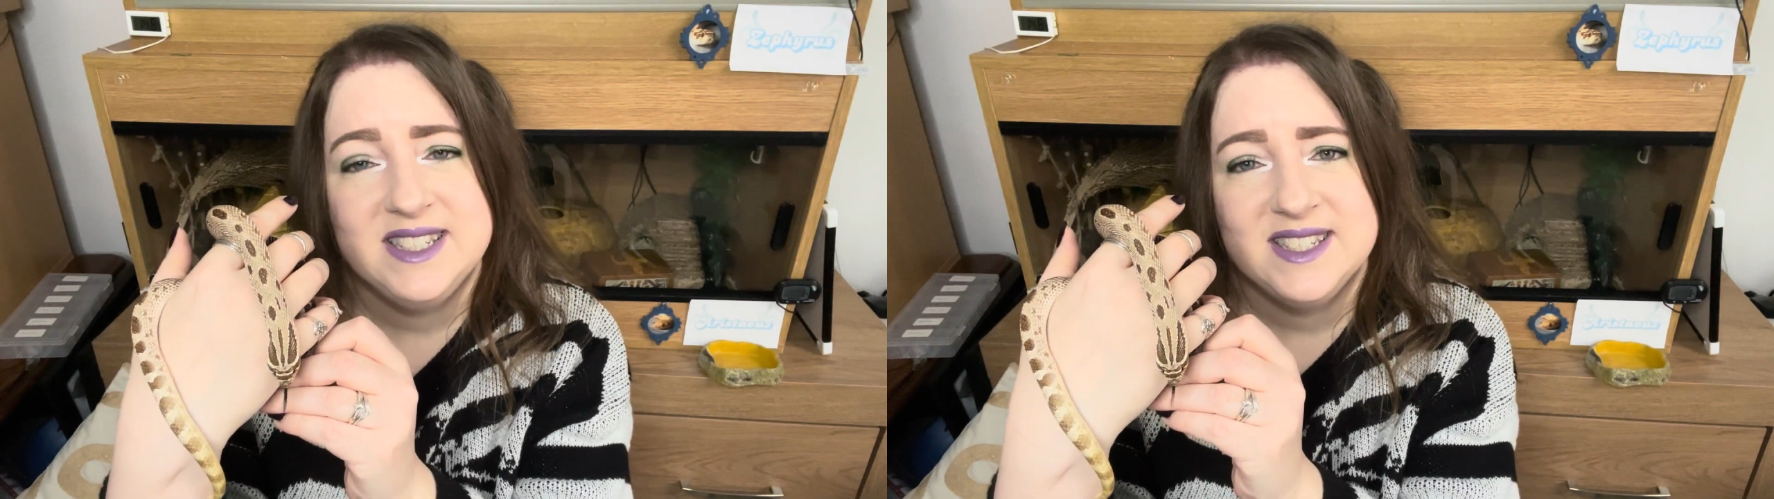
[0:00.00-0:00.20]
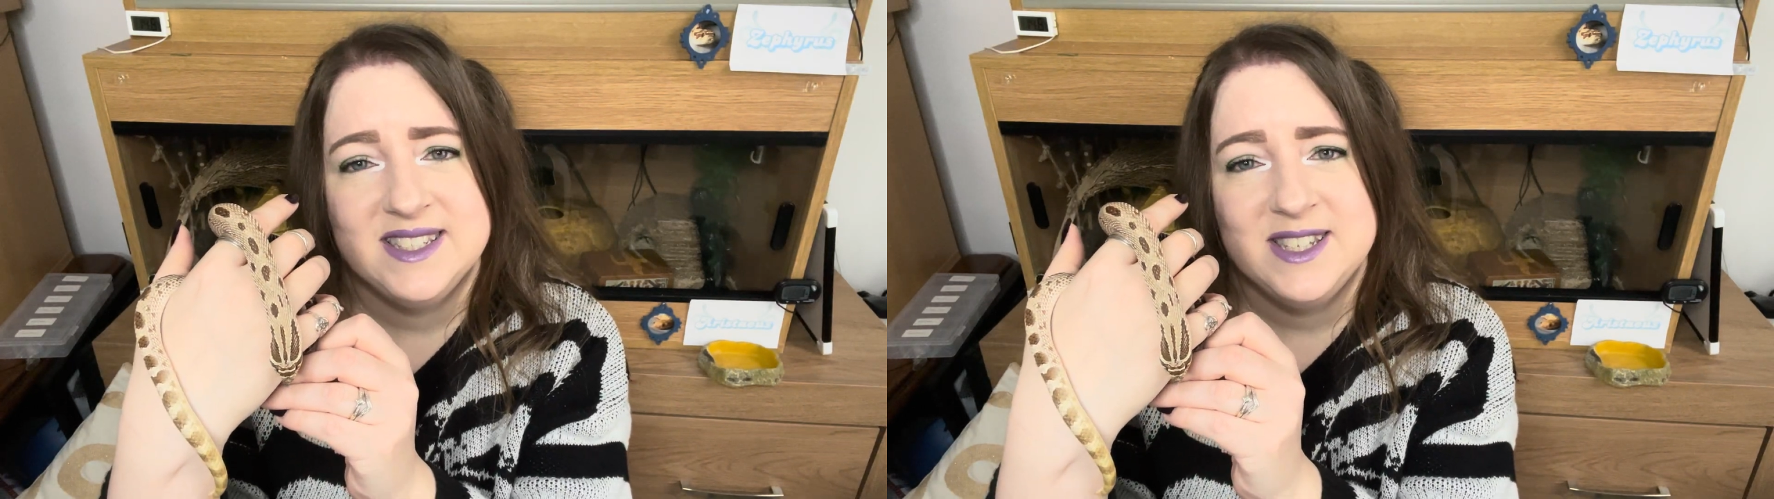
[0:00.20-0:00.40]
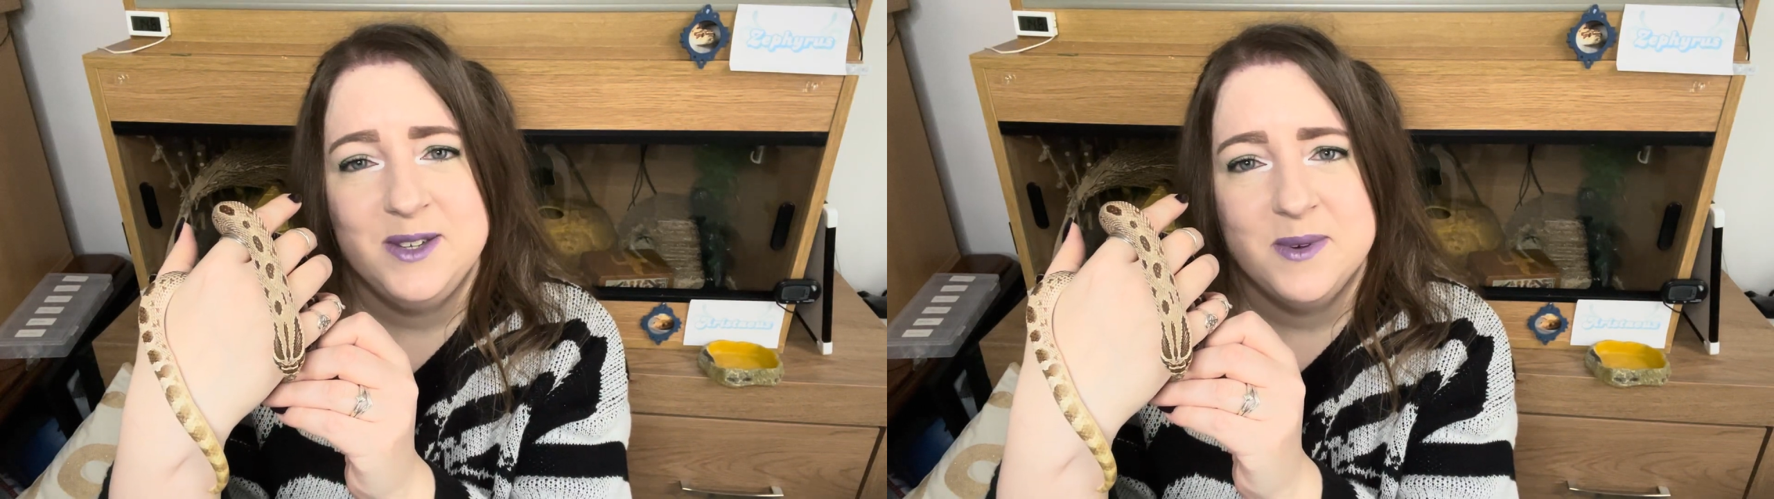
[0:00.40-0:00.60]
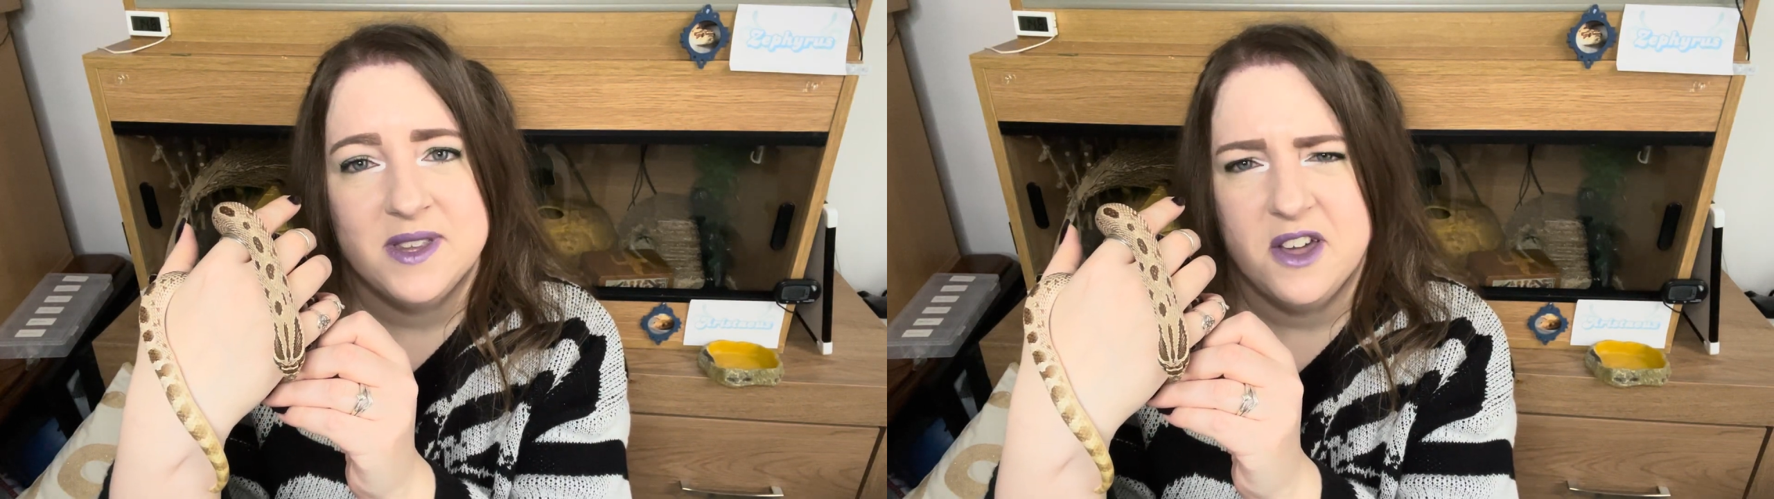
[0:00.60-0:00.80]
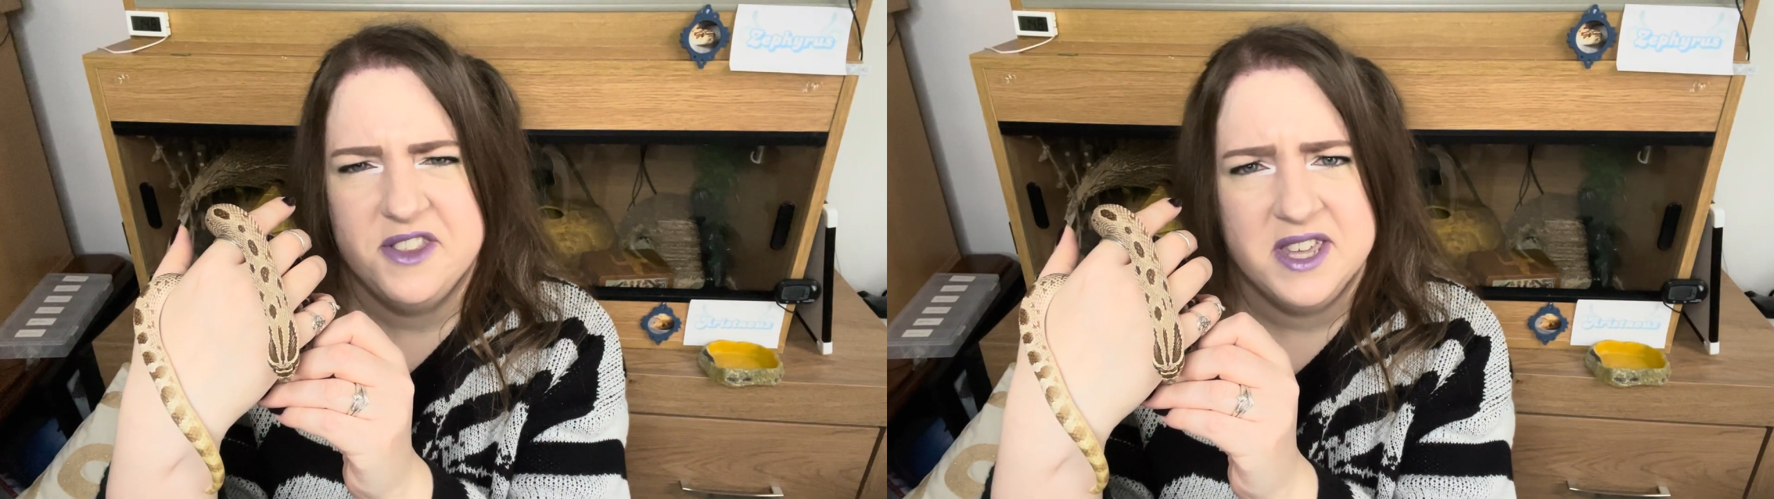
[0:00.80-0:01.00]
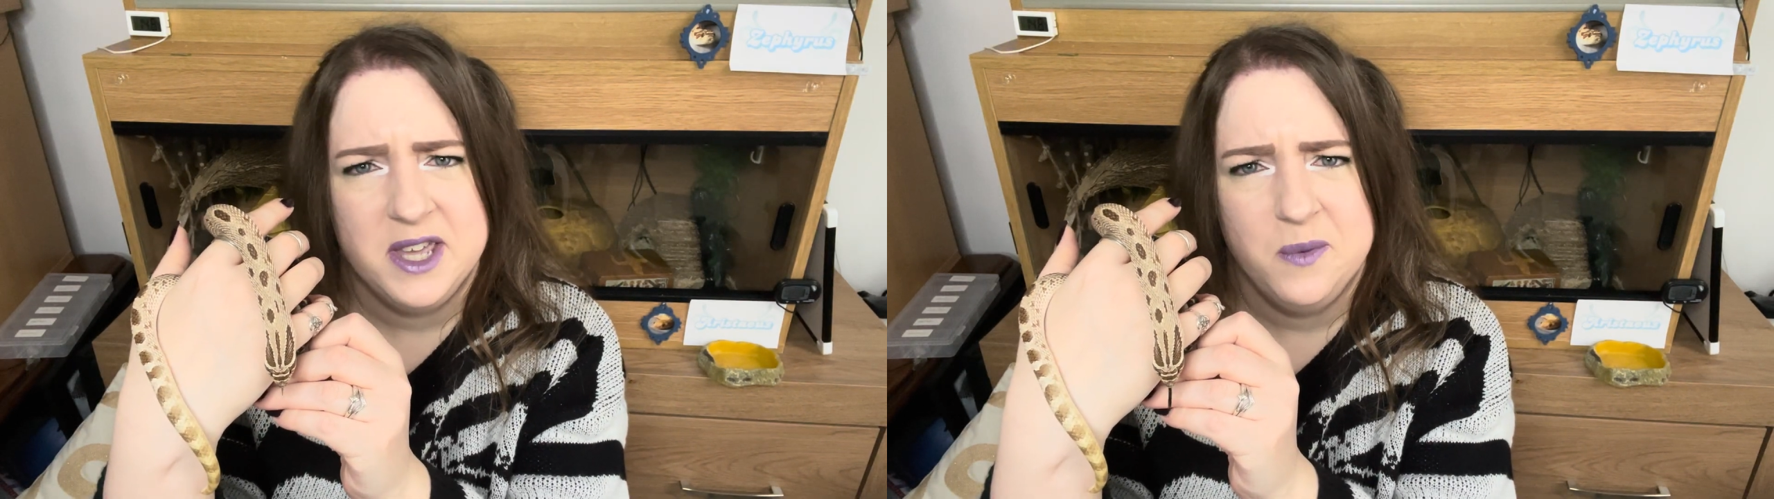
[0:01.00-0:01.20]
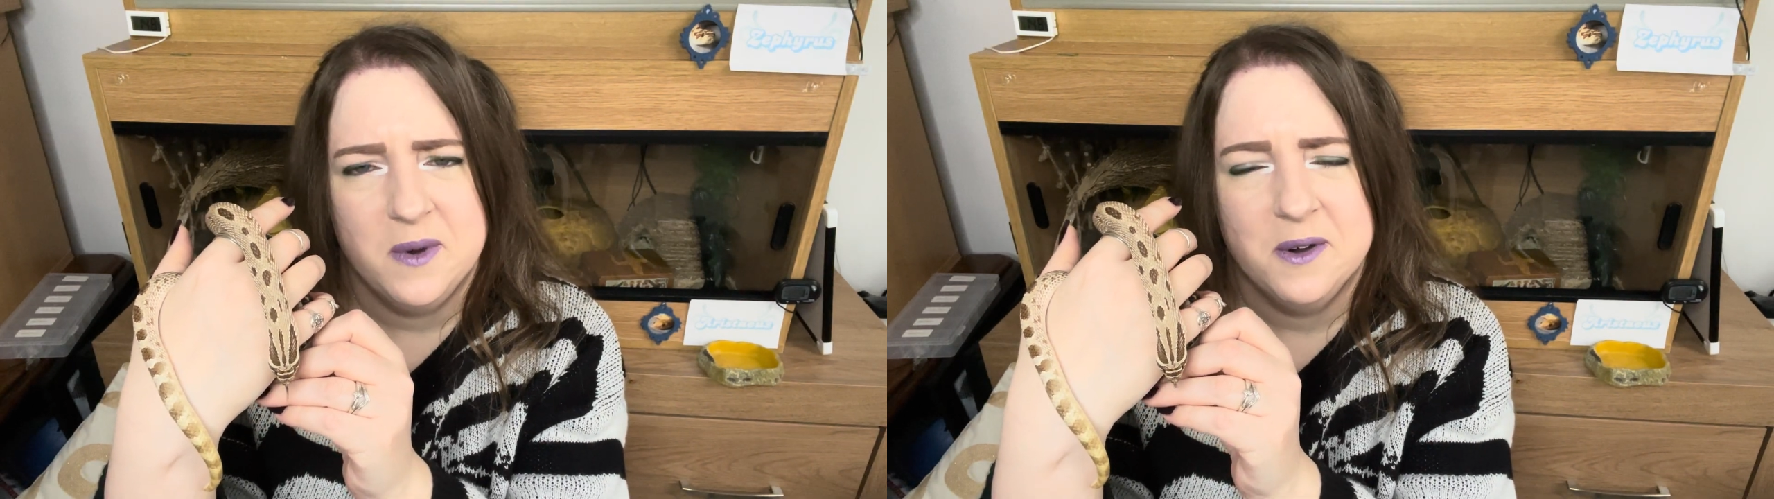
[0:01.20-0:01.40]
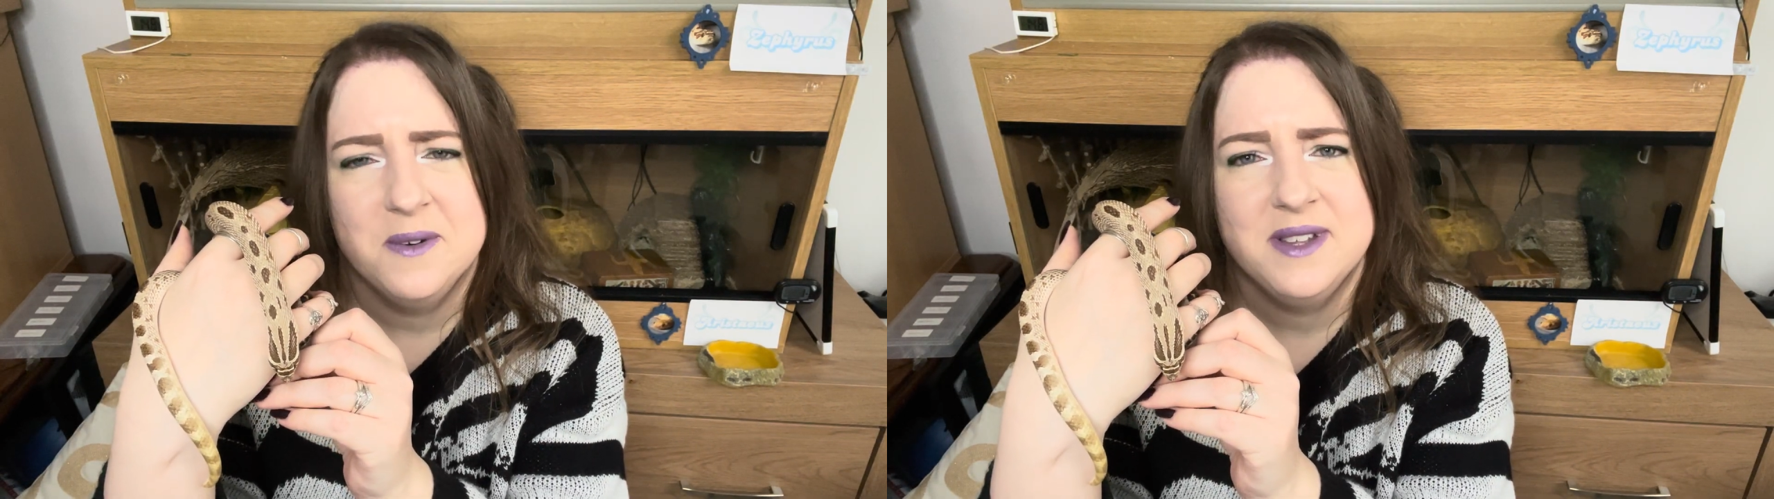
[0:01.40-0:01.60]
see whether, I think he
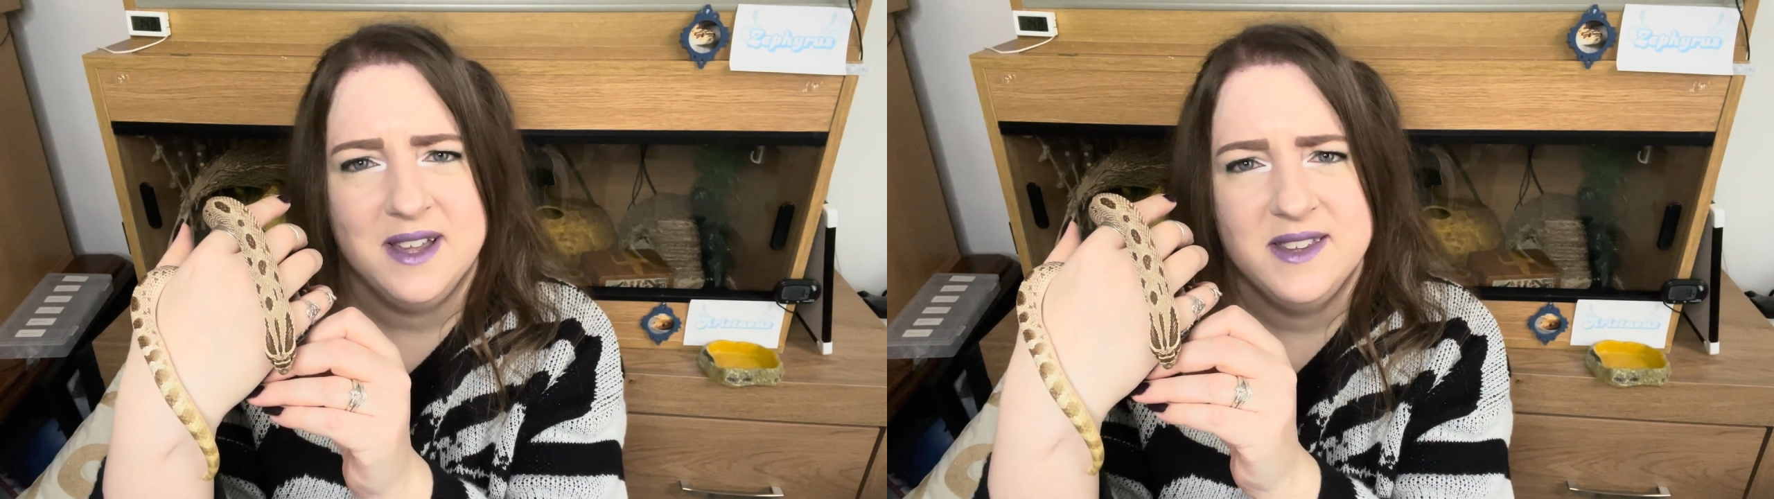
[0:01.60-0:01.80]
will.